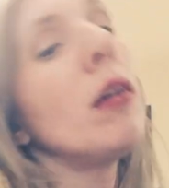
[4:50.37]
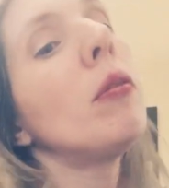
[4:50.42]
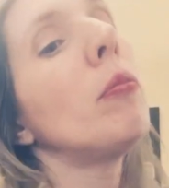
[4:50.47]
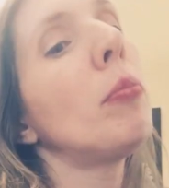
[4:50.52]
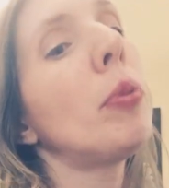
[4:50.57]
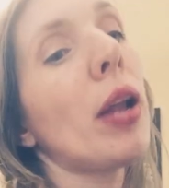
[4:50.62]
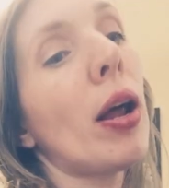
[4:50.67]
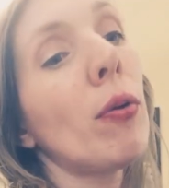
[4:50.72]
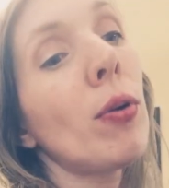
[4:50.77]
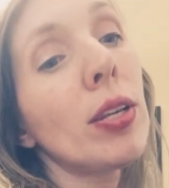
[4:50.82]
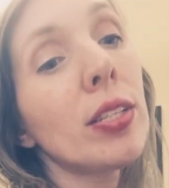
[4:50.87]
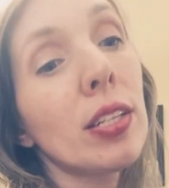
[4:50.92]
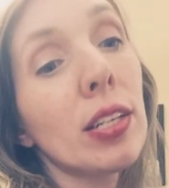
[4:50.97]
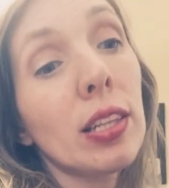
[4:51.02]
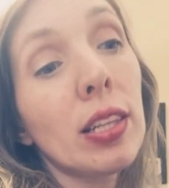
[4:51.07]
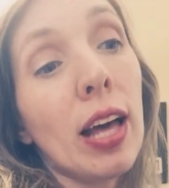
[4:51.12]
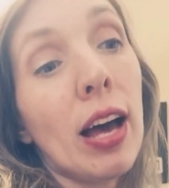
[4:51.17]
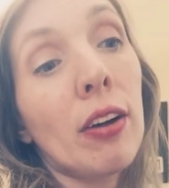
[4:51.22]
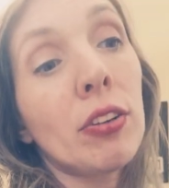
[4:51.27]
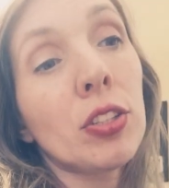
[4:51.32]
But I wasn't
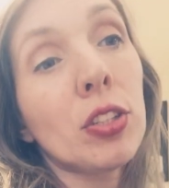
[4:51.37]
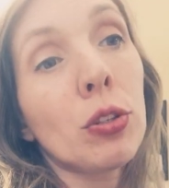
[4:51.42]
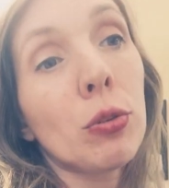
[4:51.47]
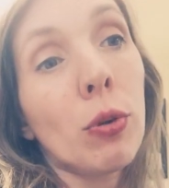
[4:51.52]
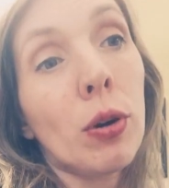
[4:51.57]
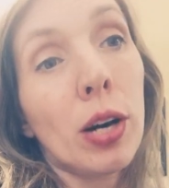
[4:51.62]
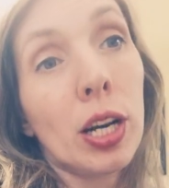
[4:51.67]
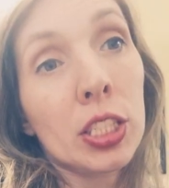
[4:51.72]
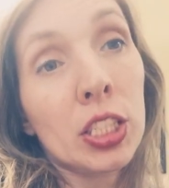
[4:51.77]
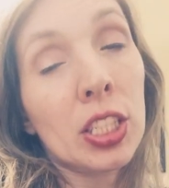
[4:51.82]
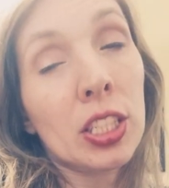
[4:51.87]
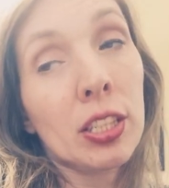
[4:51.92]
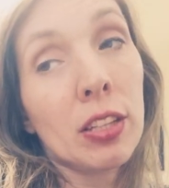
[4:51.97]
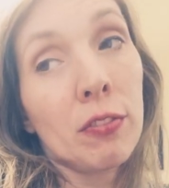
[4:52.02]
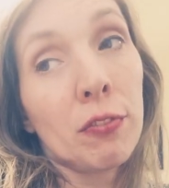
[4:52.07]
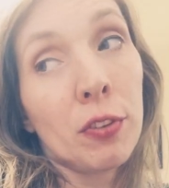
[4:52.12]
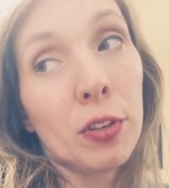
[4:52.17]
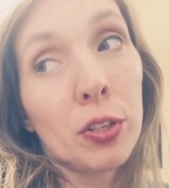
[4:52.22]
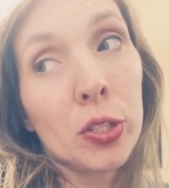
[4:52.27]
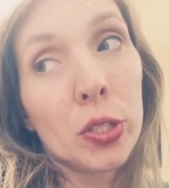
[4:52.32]
allowed to wash it the
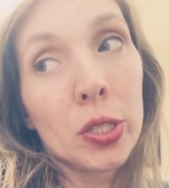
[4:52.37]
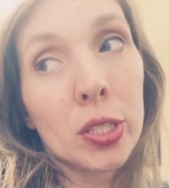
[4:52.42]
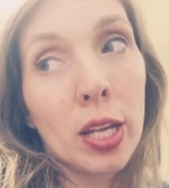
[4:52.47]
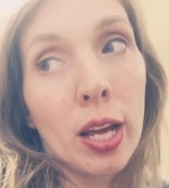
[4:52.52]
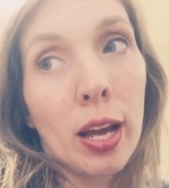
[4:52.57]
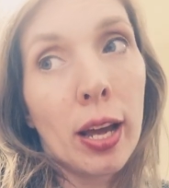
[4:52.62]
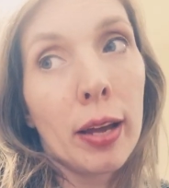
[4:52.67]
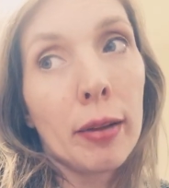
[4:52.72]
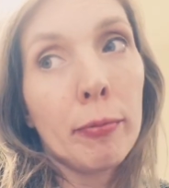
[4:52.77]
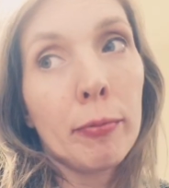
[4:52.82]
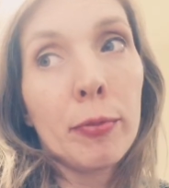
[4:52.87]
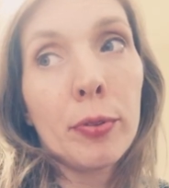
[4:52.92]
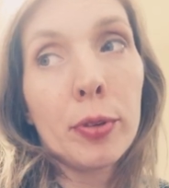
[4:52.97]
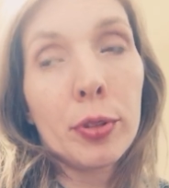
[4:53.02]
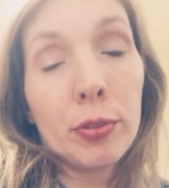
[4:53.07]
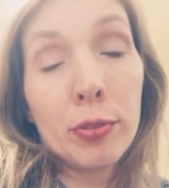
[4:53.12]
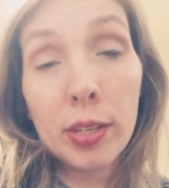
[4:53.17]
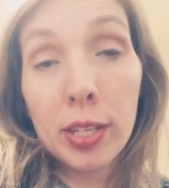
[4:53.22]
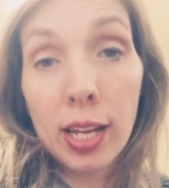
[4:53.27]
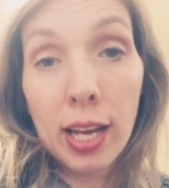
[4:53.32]
first time for
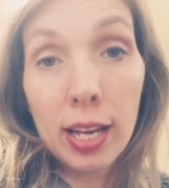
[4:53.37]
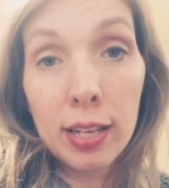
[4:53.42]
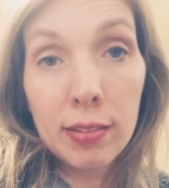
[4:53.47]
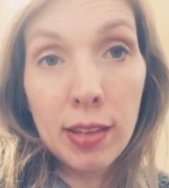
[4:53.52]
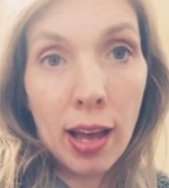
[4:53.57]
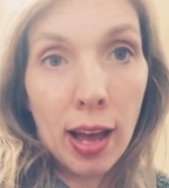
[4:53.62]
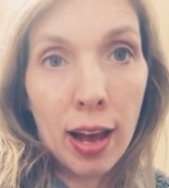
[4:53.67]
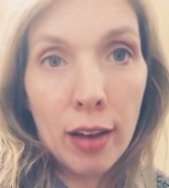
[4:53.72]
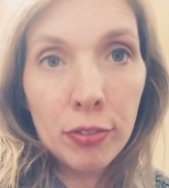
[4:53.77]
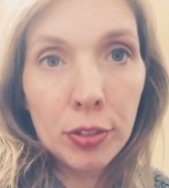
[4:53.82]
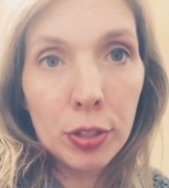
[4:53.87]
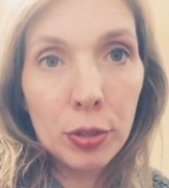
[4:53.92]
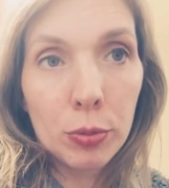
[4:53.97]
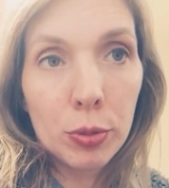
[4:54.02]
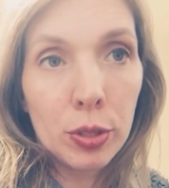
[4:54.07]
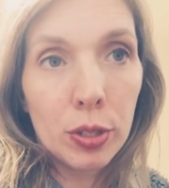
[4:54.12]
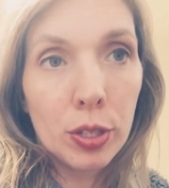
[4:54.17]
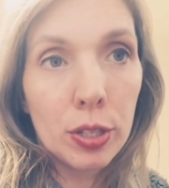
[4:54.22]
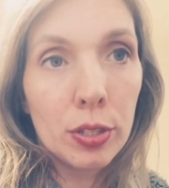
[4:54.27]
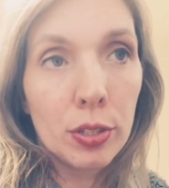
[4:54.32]
three days
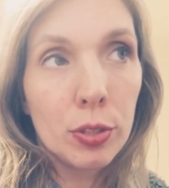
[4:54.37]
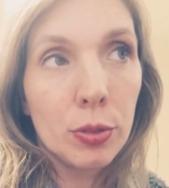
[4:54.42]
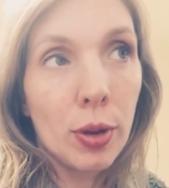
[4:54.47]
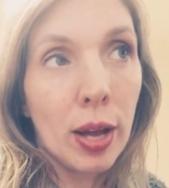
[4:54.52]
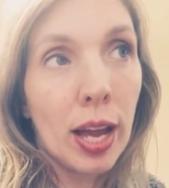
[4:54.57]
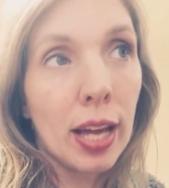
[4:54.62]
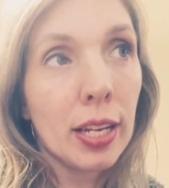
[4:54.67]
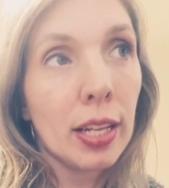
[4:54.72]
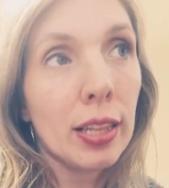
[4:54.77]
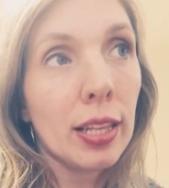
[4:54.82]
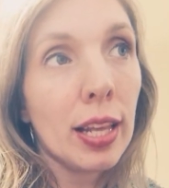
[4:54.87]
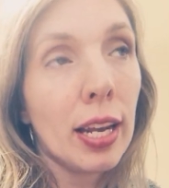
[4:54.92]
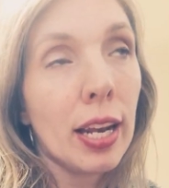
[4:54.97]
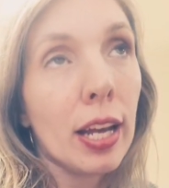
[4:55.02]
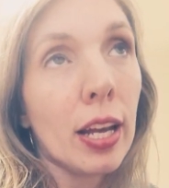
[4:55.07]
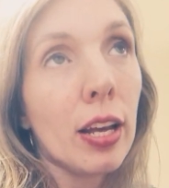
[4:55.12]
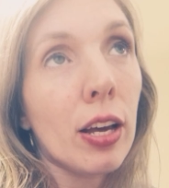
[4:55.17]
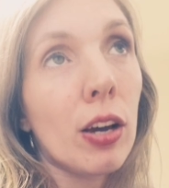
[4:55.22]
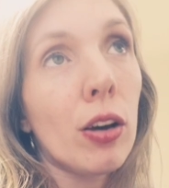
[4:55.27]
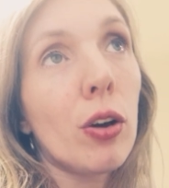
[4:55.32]
afterward, so I had to let
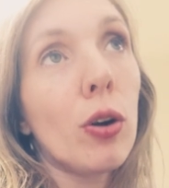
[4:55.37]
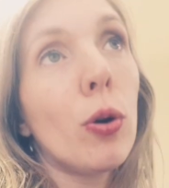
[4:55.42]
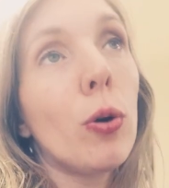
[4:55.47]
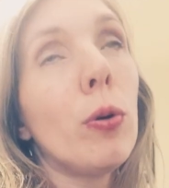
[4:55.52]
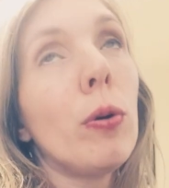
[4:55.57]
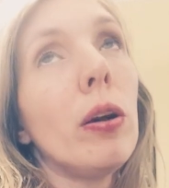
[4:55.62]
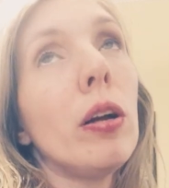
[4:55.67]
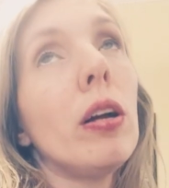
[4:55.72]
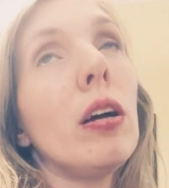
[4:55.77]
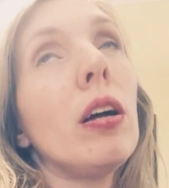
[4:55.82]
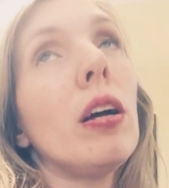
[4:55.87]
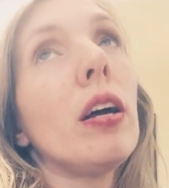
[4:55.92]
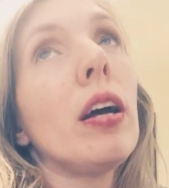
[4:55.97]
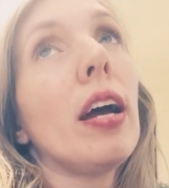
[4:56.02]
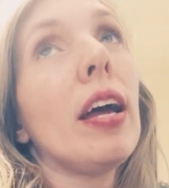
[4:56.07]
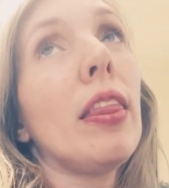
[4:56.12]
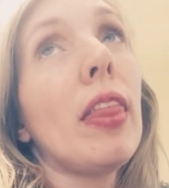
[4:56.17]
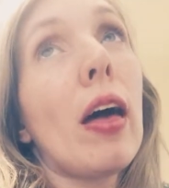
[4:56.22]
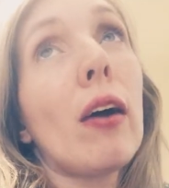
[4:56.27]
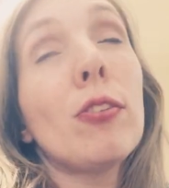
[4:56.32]
it go.
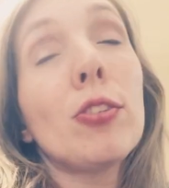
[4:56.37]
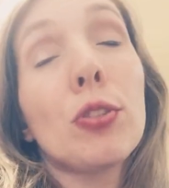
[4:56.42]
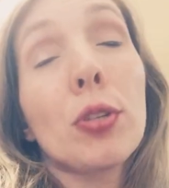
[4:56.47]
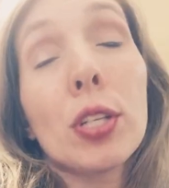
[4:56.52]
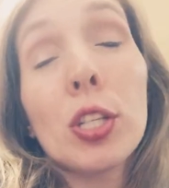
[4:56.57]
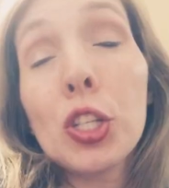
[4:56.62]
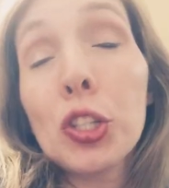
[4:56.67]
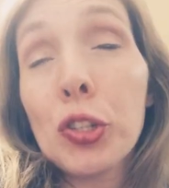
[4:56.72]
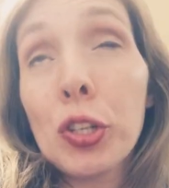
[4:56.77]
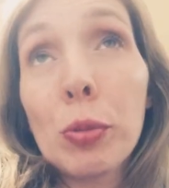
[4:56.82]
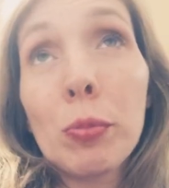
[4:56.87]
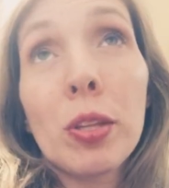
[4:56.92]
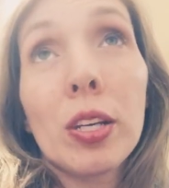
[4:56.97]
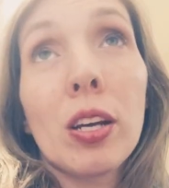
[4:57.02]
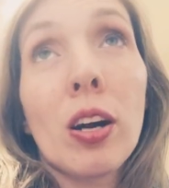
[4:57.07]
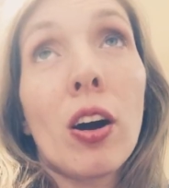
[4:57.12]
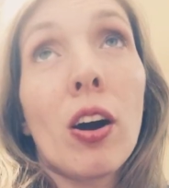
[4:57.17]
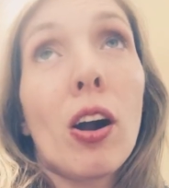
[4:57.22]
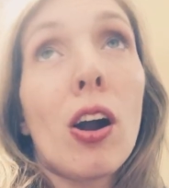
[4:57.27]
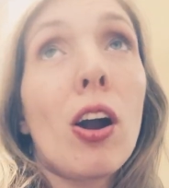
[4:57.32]
And that was extremely
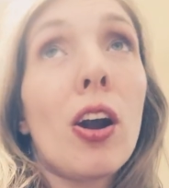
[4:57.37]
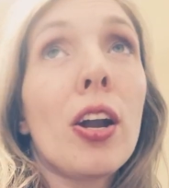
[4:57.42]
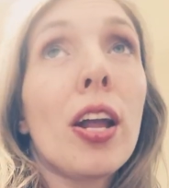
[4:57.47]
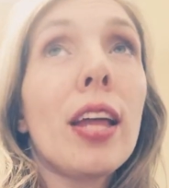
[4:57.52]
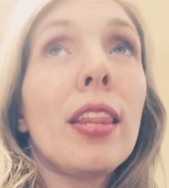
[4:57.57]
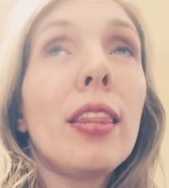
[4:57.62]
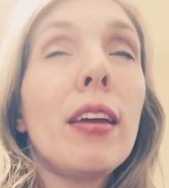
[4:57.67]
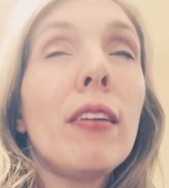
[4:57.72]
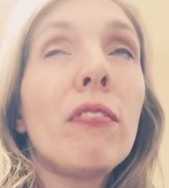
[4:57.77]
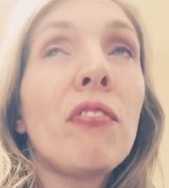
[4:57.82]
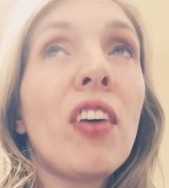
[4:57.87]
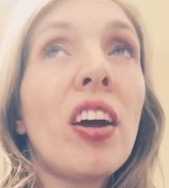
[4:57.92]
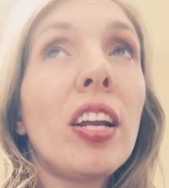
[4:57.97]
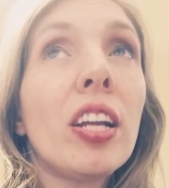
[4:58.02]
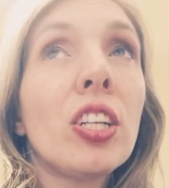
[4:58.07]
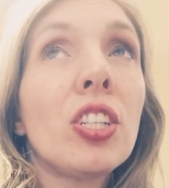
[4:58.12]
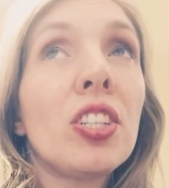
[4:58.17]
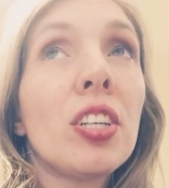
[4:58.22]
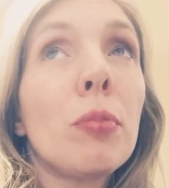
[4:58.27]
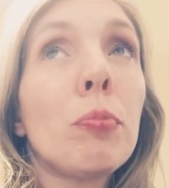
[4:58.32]
hard. And then
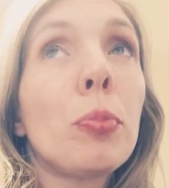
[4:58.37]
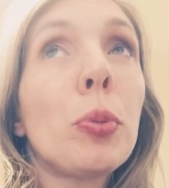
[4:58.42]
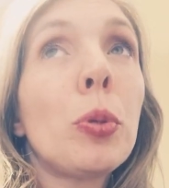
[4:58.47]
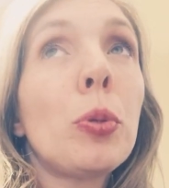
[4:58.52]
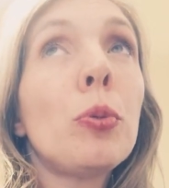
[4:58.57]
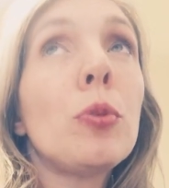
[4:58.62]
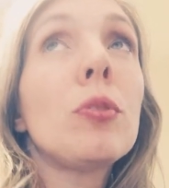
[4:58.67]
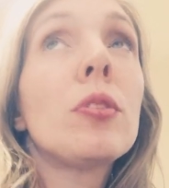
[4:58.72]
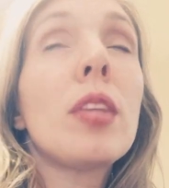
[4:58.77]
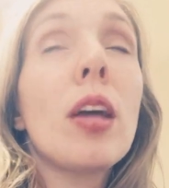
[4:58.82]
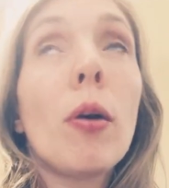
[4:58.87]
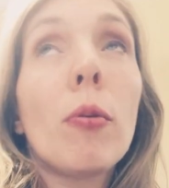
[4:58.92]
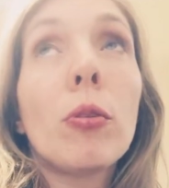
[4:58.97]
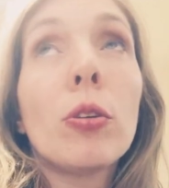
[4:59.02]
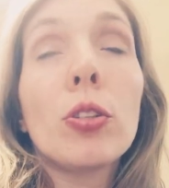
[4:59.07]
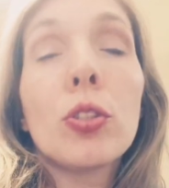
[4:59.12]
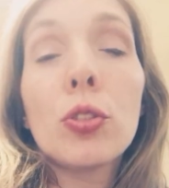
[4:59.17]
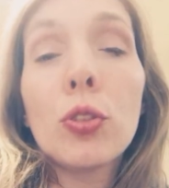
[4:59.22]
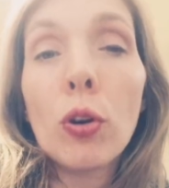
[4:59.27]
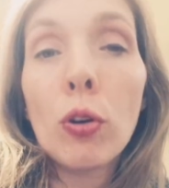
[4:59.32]
finding shampoos that
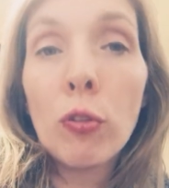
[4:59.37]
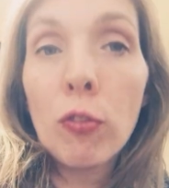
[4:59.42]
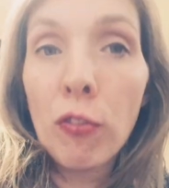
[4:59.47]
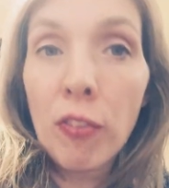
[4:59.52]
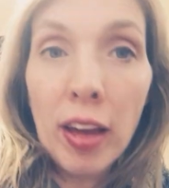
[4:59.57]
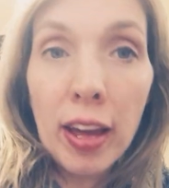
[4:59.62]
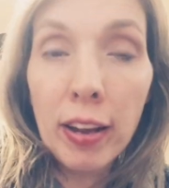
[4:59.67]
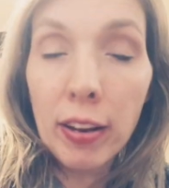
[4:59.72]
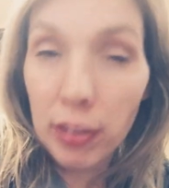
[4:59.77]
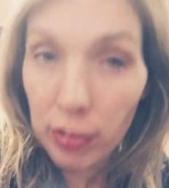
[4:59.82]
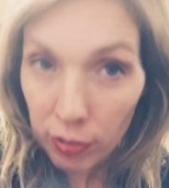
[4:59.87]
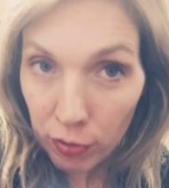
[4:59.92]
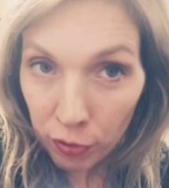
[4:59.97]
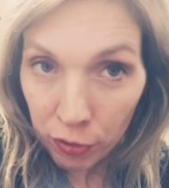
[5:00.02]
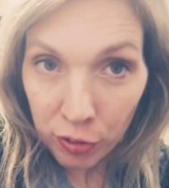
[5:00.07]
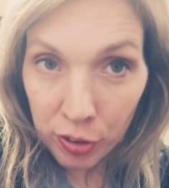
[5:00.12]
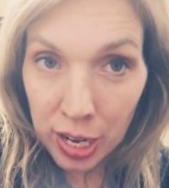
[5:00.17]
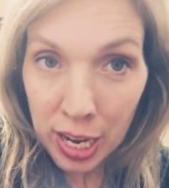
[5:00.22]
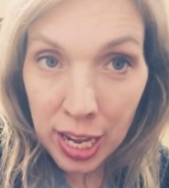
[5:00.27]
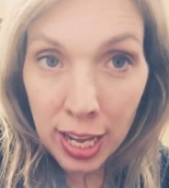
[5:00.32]
were sulfate
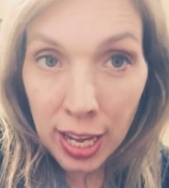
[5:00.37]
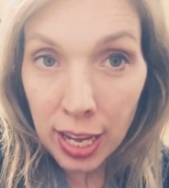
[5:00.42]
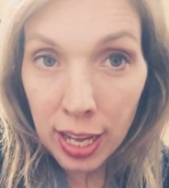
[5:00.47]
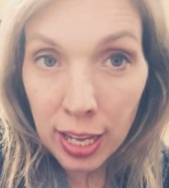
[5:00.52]
free